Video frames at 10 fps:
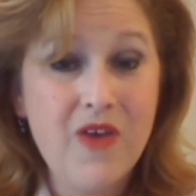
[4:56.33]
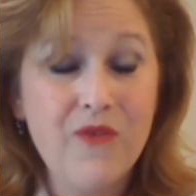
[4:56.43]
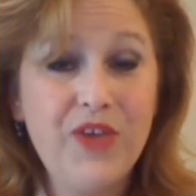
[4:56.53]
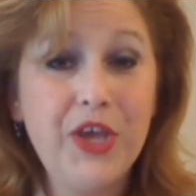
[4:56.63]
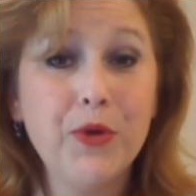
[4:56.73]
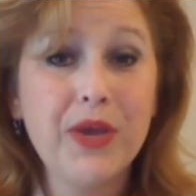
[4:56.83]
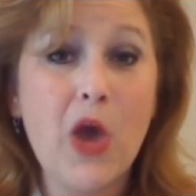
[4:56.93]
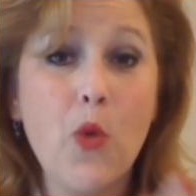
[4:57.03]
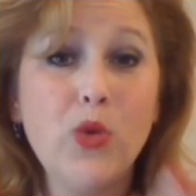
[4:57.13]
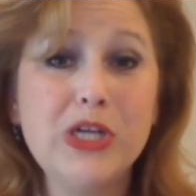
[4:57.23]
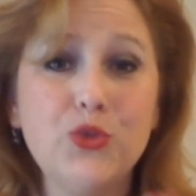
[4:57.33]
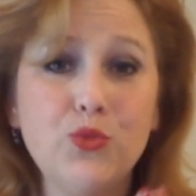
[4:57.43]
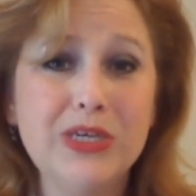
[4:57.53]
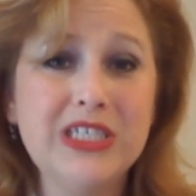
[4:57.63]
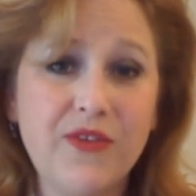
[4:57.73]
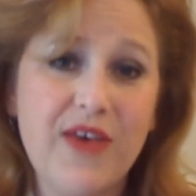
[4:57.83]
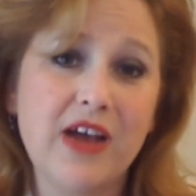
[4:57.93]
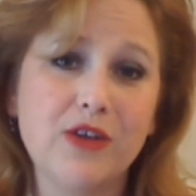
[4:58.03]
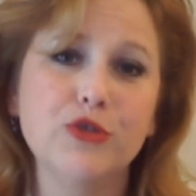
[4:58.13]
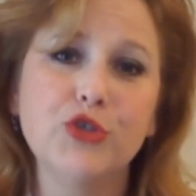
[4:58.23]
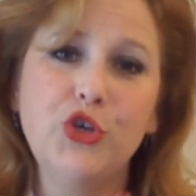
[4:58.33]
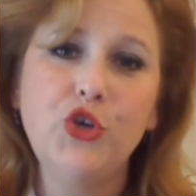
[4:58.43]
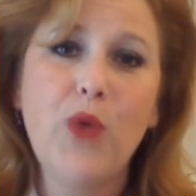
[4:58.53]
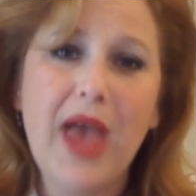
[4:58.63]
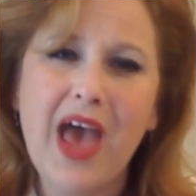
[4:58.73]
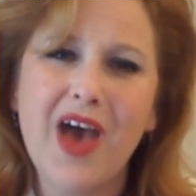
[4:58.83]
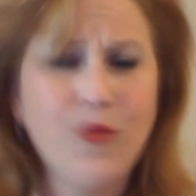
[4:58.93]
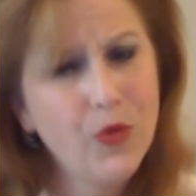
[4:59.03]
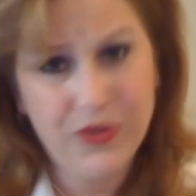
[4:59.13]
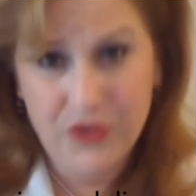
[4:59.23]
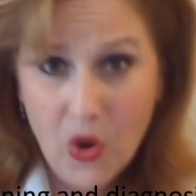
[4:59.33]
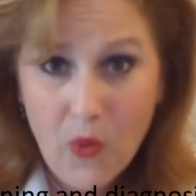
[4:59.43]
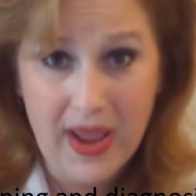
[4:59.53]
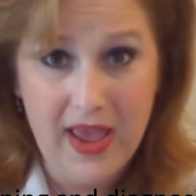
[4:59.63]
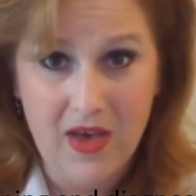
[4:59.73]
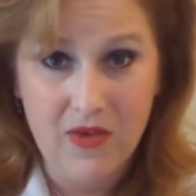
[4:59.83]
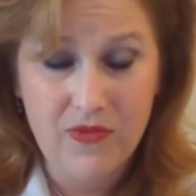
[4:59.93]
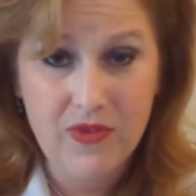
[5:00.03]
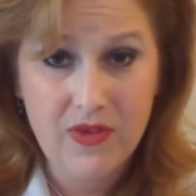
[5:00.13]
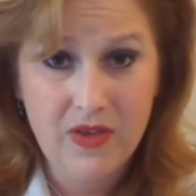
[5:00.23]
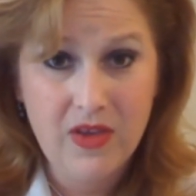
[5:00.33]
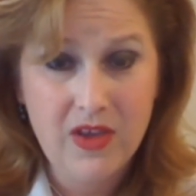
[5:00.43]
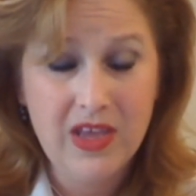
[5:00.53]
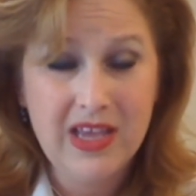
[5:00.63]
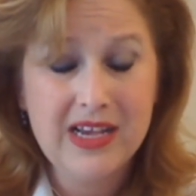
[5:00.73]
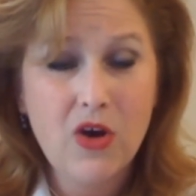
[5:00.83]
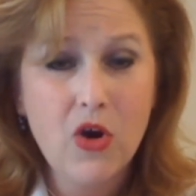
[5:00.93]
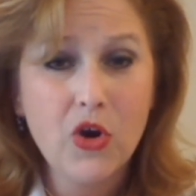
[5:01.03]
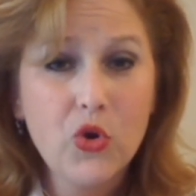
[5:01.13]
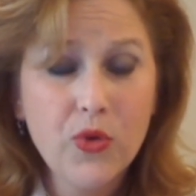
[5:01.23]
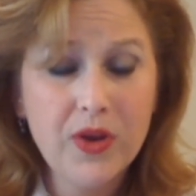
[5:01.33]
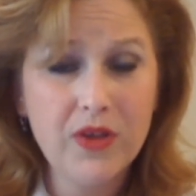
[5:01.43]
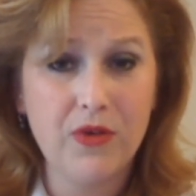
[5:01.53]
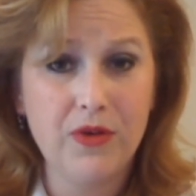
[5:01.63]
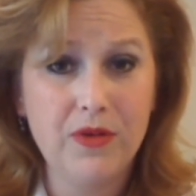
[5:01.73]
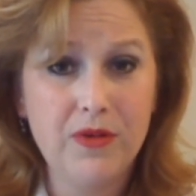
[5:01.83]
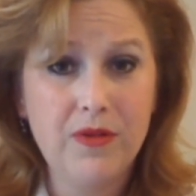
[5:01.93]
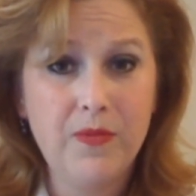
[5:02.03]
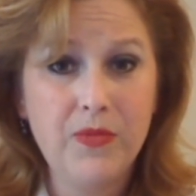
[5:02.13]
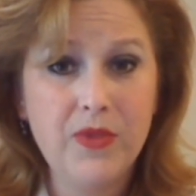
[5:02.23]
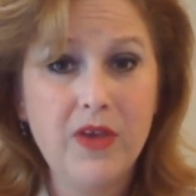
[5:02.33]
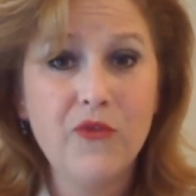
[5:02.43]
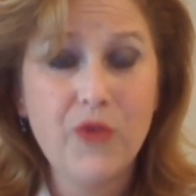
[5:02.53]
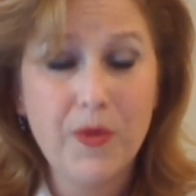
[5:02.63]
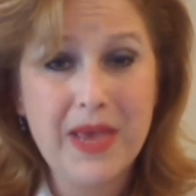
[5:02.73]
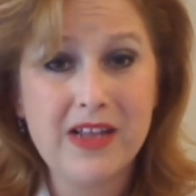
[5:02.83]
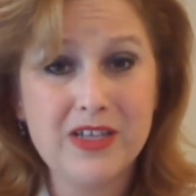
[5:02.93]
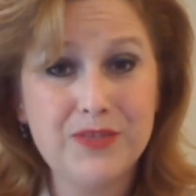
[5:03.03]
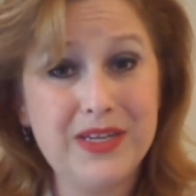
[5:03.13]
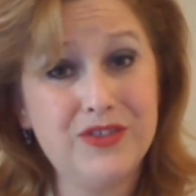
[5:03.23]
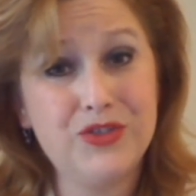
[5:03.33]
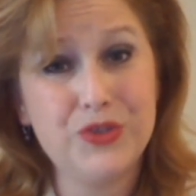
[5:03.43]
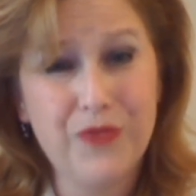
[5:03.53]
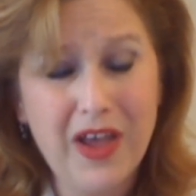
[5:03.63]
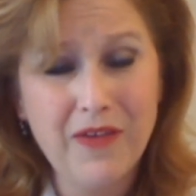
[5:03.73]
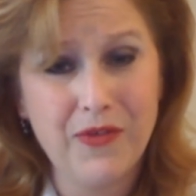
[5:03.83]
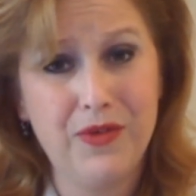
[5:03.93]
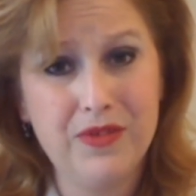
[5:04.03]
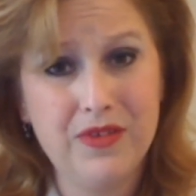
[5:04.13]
Figuring out which risk factors you have or don't have are critical for management and survival.